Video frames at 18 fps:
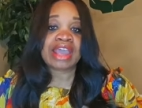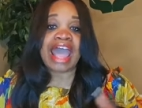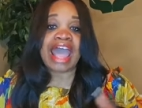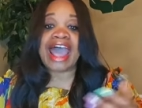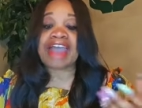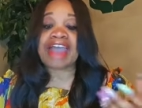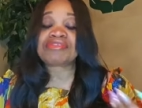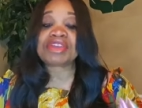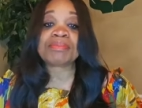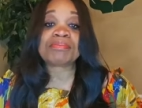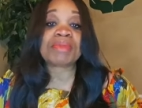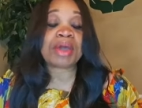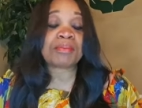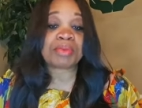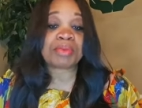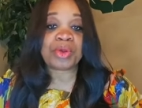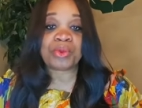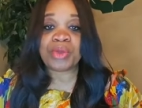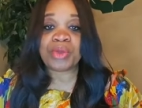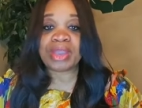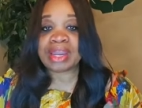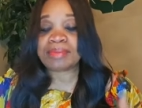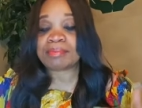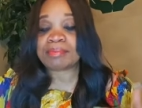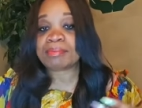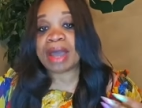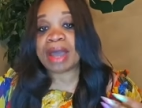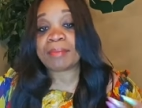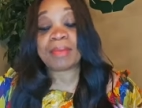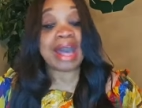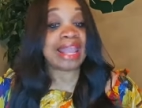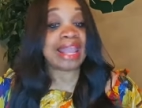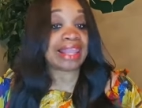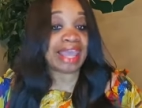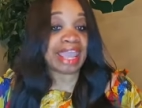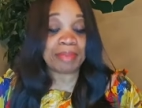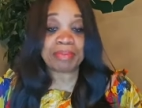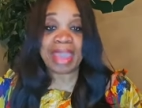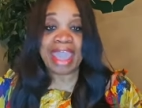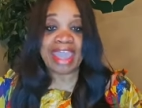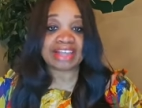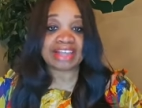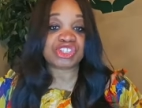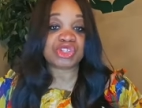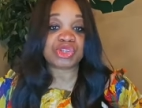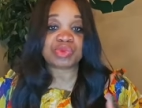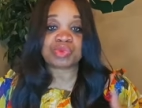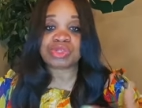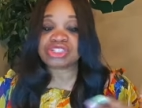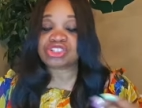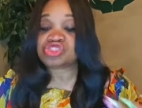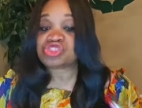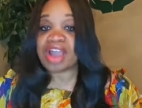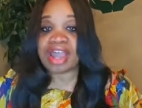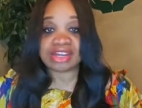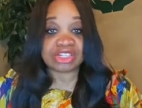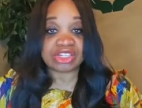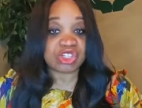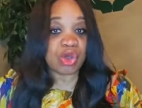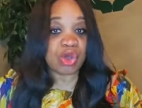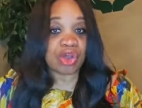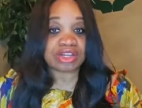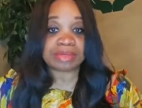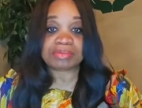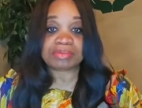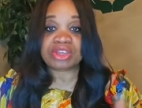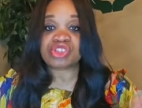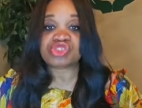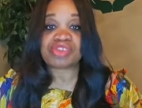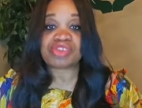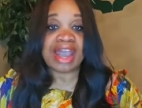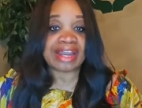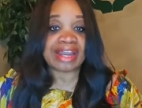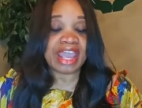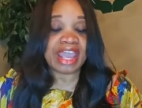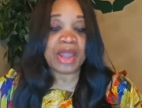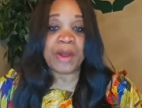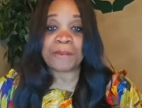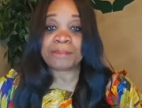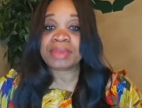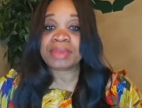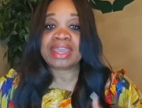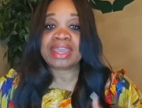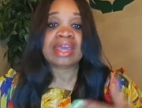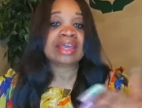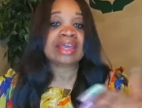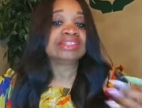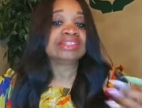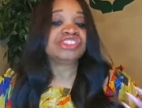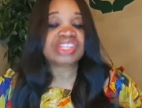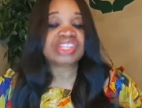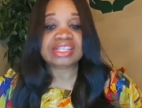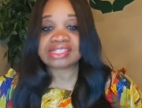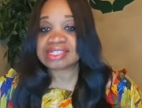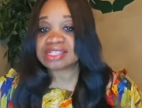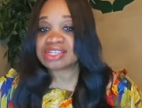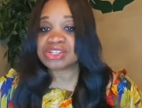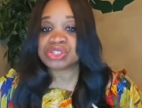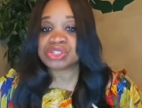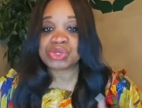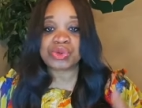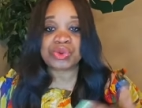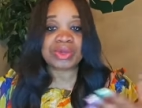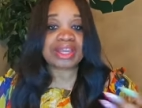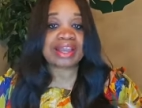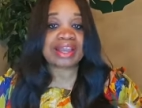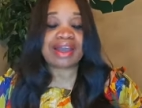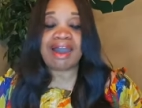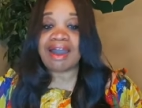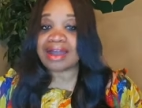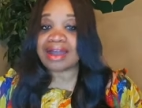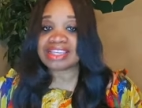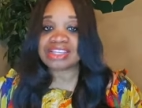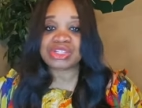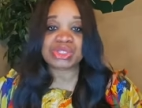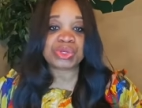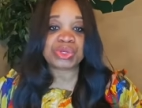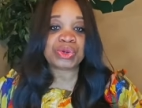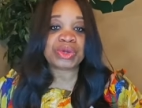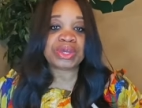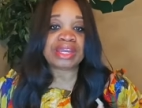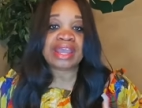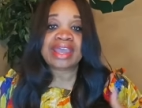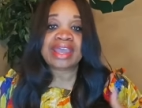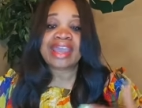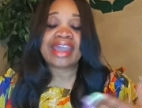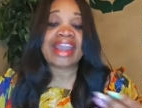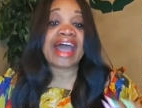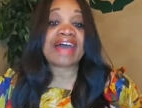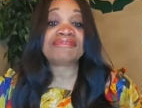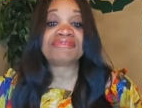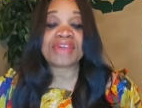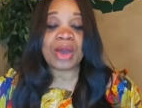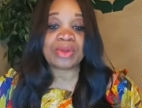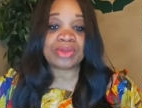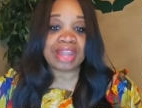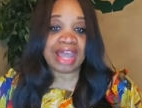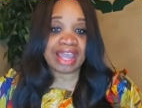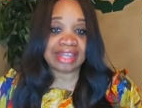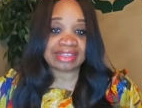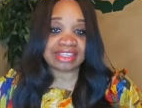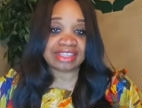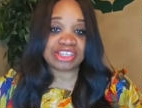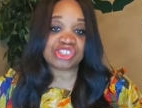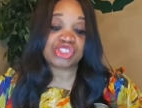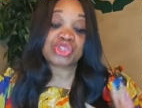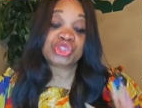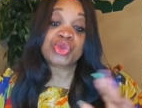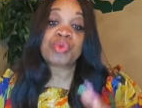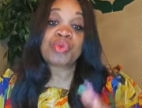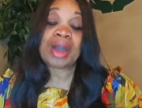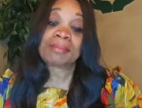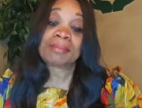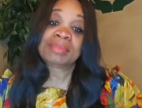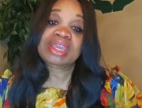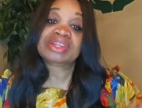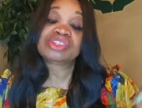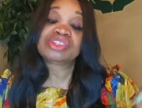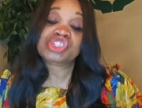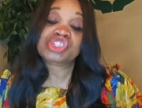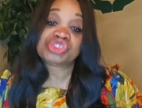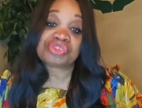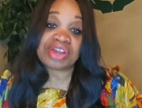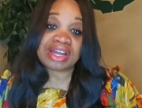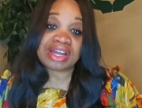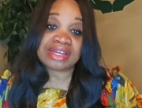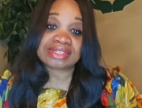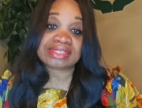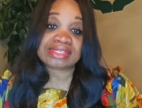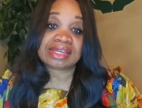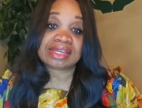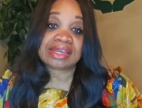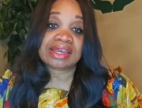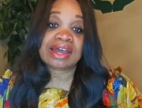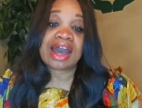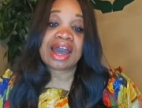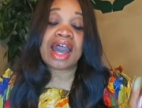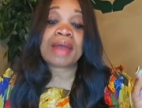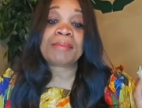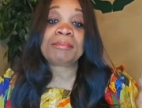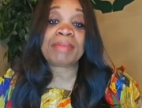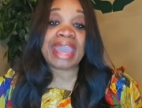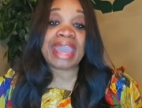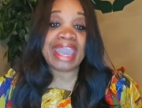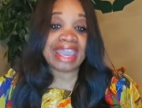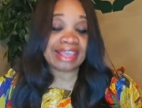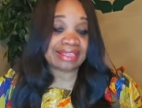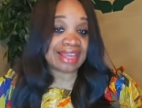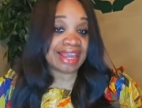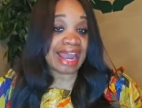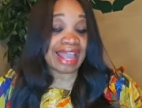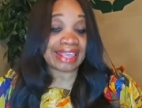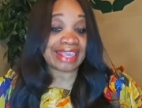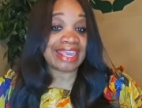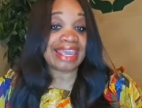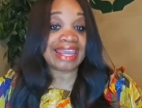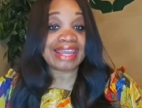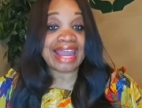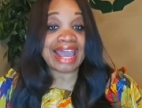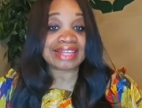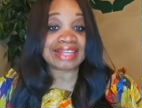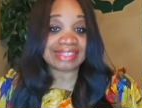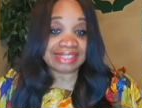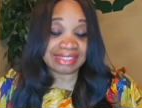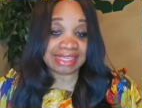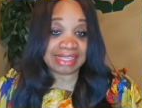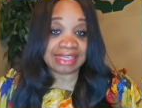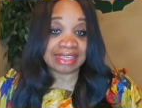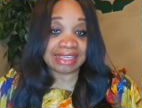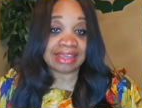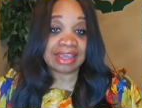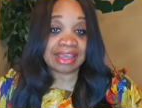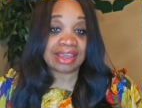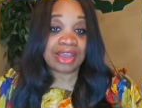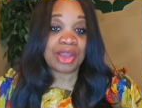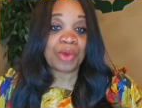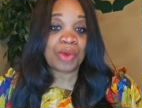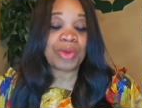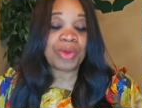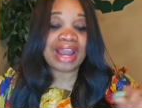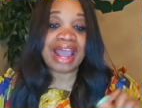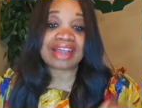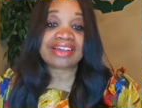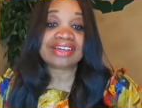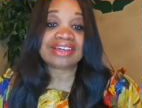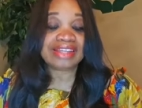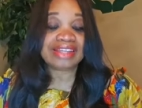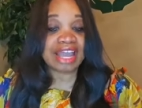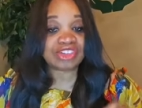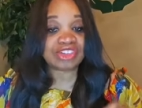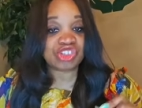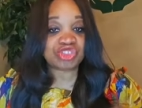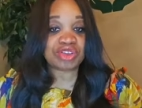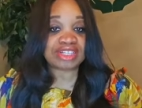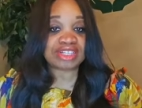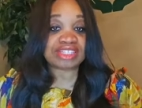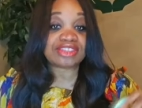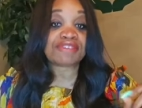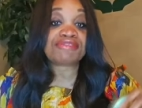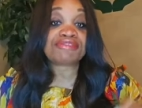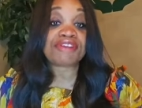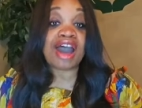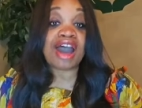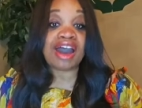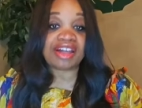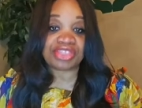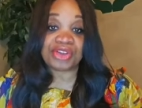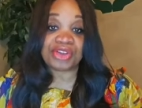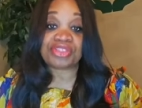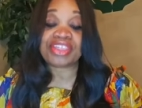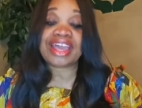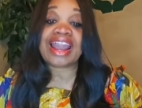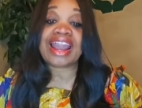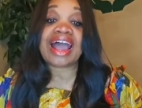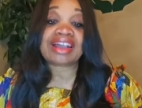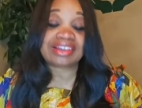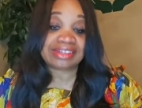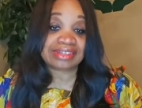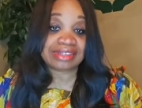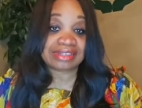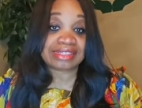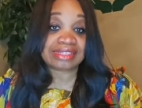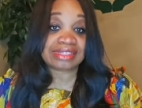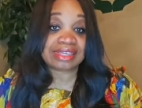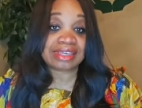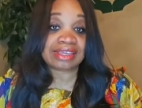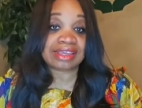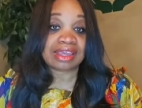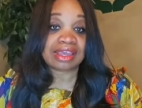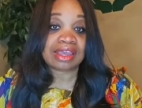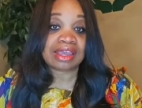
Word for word: I remember when my, my late pastor was trying to talk to me, trying to help me. Jesus can do it. God can do it. And I felt like this. You want me to trust a man that I cannot see when I could not trust a father that I could see